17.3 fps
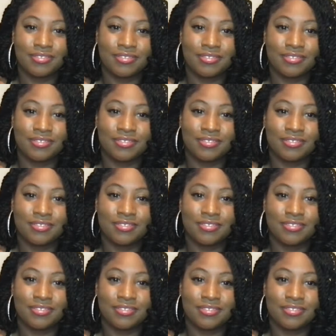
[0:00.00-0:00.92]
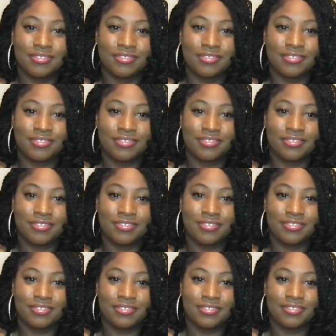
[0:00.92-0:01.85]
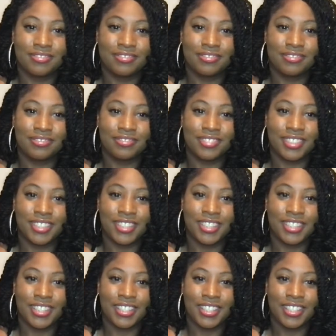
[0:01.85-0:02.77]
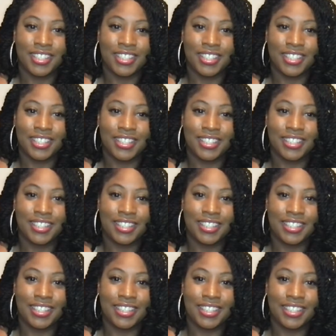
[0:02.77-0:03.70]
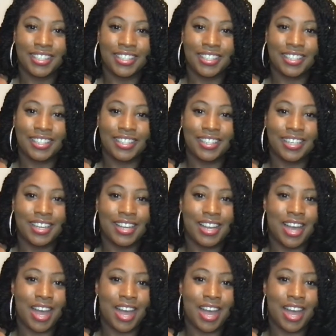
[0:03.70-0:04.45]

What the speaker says: No words are spoken by the person on screen.